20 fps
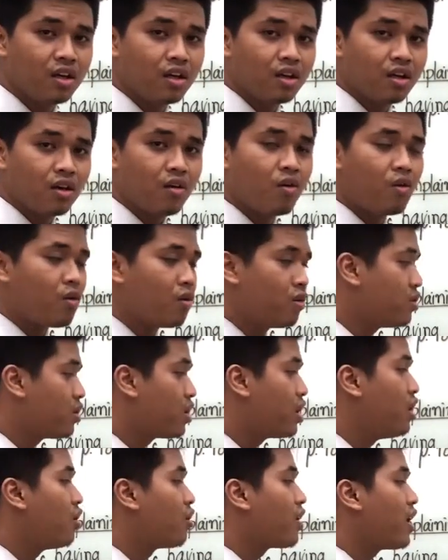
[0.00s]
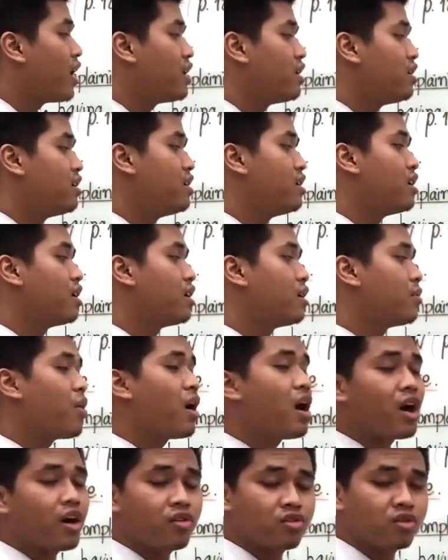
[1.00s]
Or you can look at the
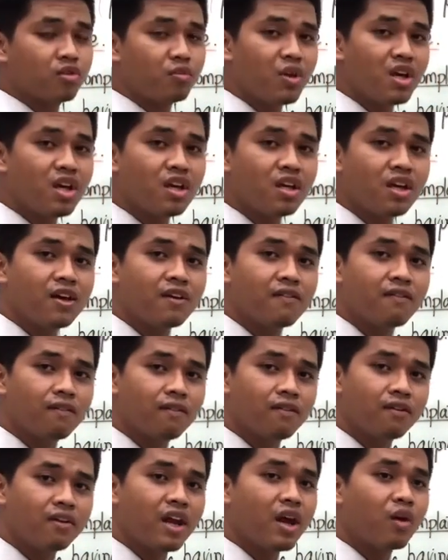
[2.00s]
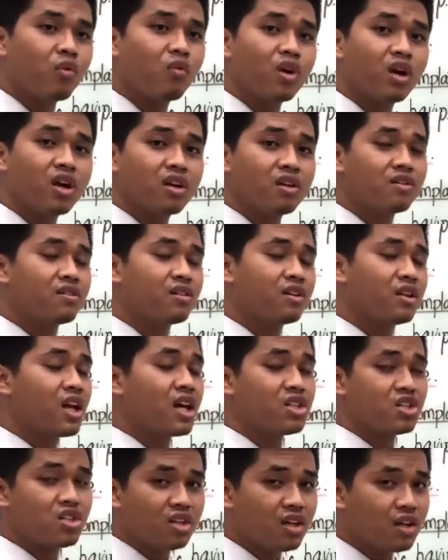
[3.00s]
part of speech. If that word is an
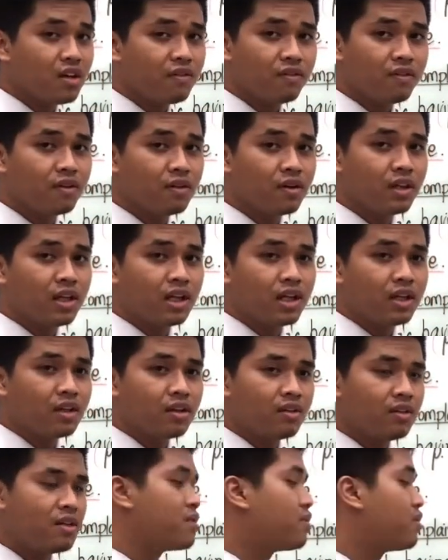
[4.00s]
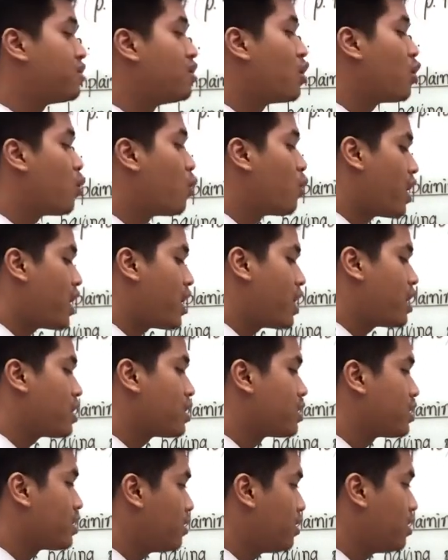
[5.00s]
adjective, there's no way,
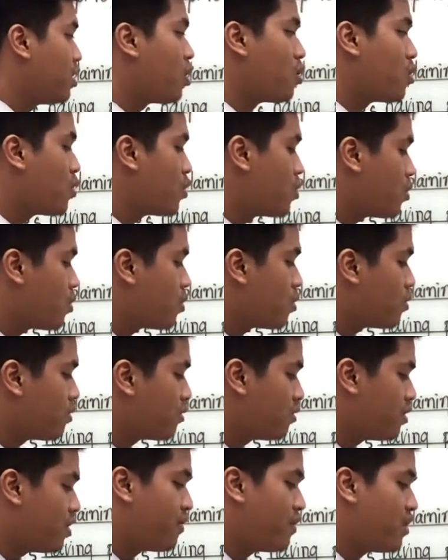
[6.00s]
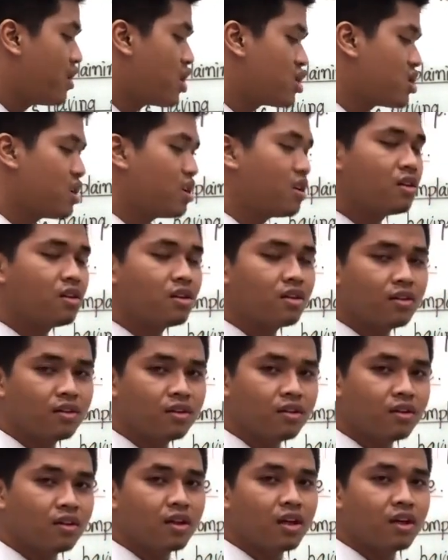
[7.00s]
no definition
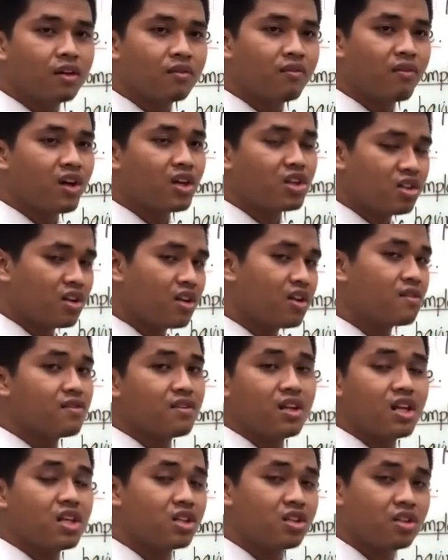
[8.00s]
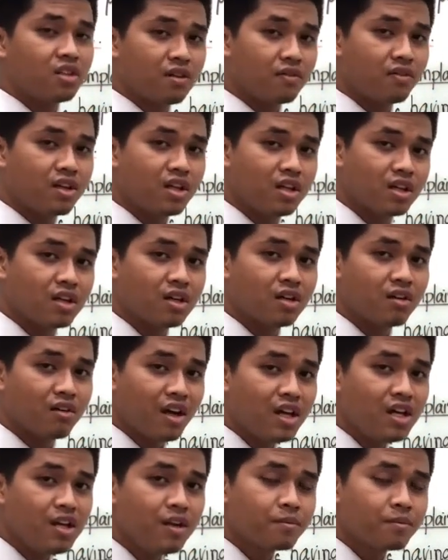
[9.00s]
function as an adjective here, right?